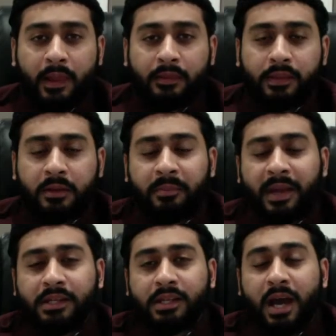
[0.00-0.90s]
The
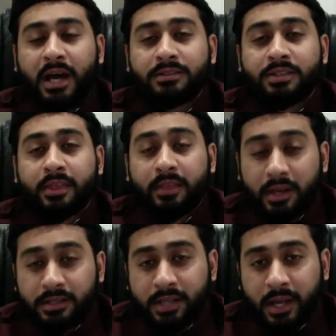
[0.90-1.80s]
companion asked a
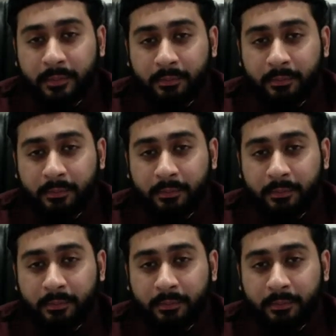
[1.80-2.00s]
third time,